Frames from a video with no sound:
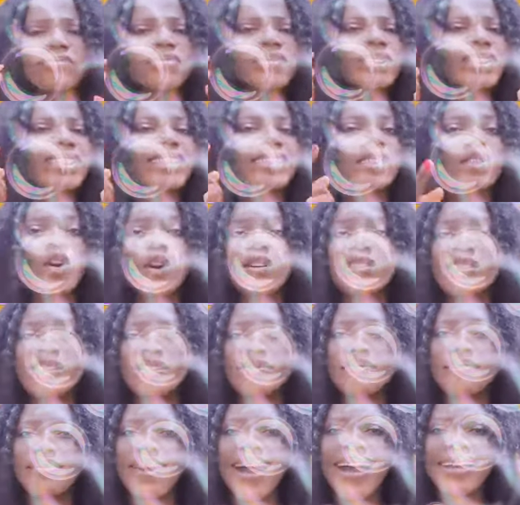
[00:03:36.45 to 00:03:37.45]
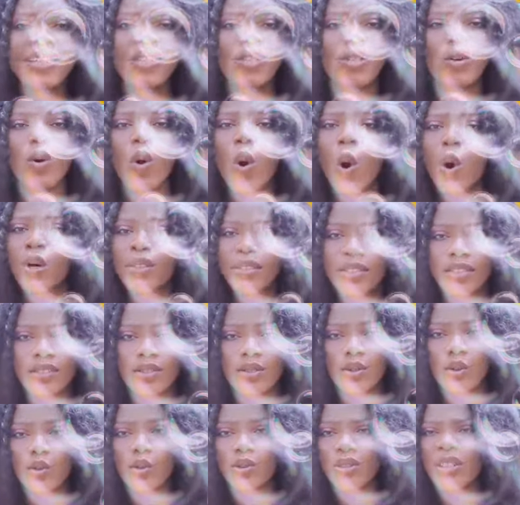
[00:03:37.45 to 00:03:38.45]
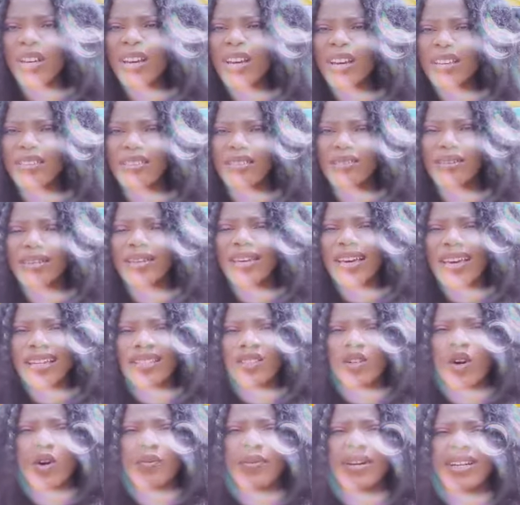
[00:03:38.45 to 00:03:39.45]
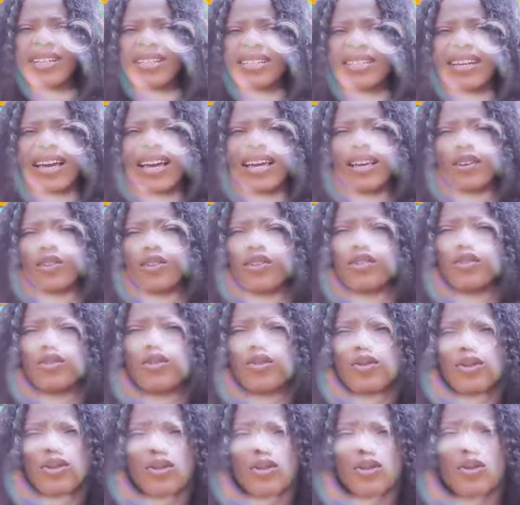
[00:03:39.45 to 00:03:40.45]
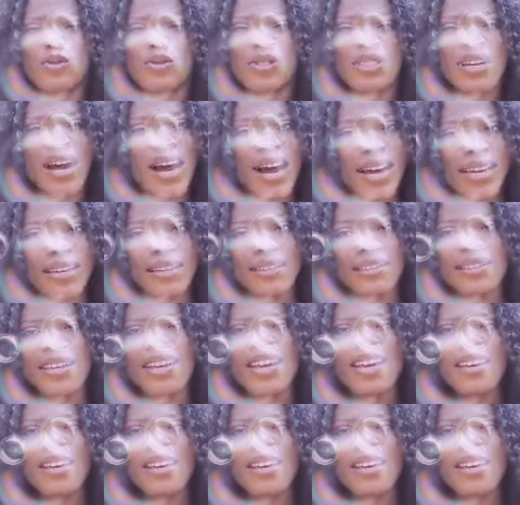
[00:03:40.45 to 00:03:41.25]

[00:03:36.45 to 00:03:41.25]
that doesn't match your undertone, you get comments like, "You look so tired,